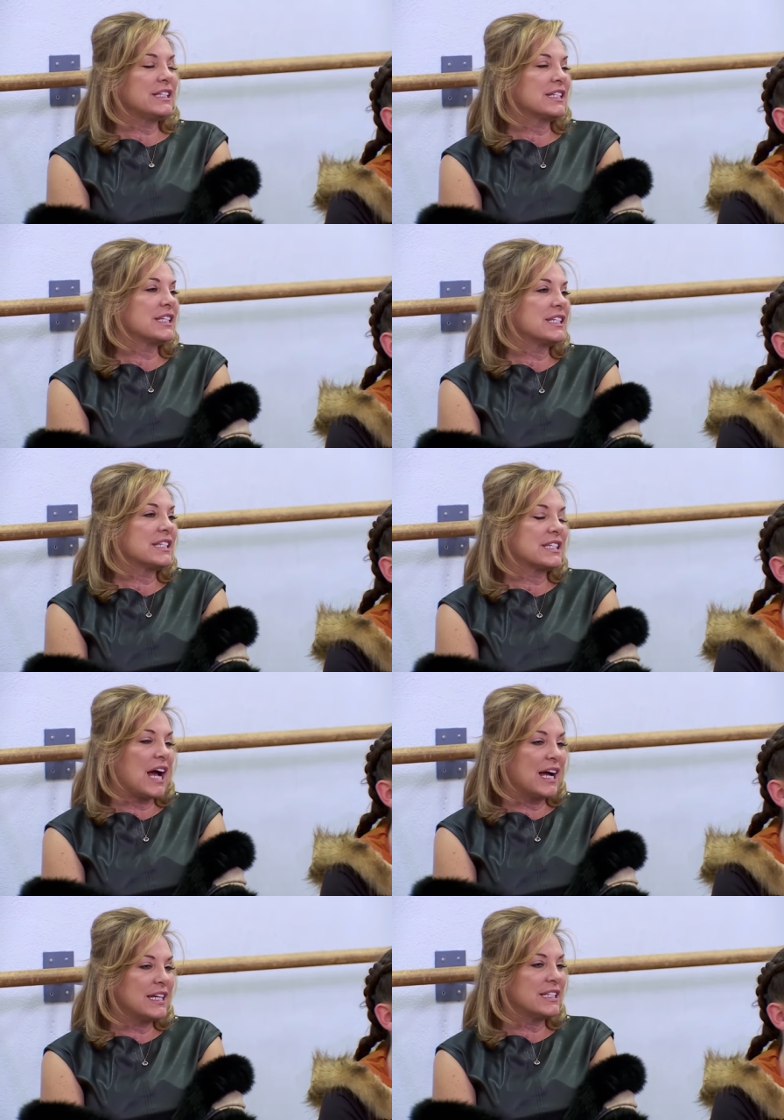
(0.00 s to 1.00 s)
it's the
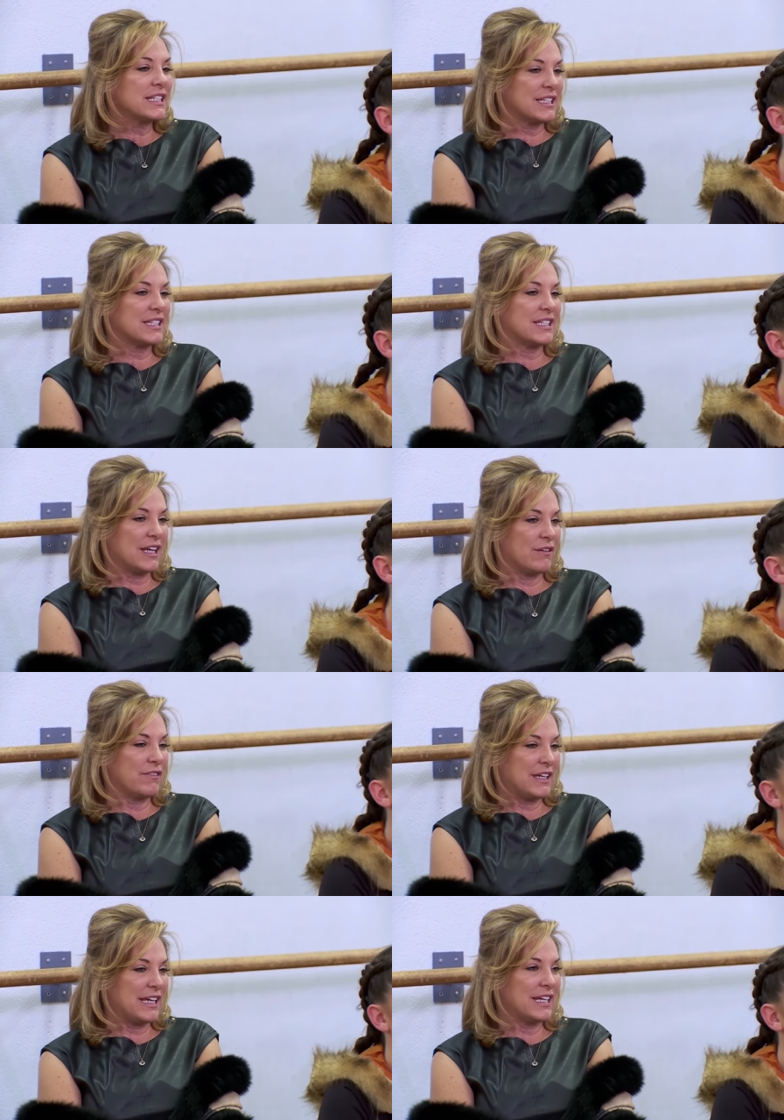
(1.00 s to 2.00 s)
sizes of
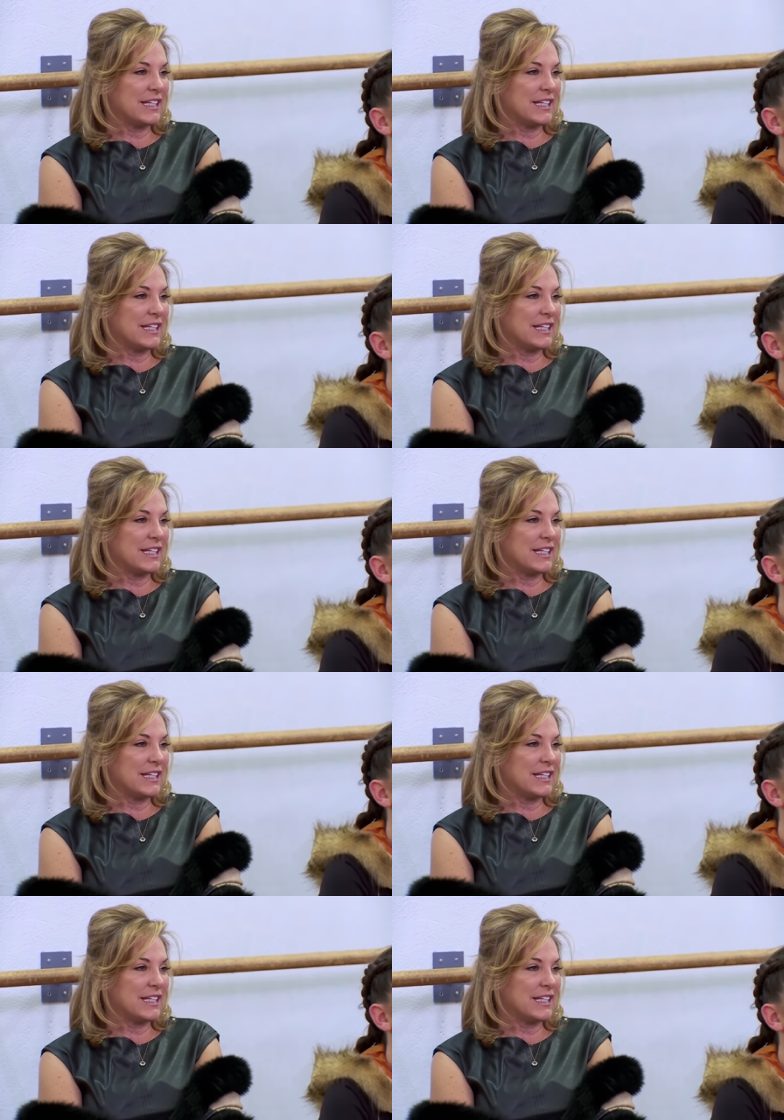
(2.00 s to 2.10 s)
yeah. the kids.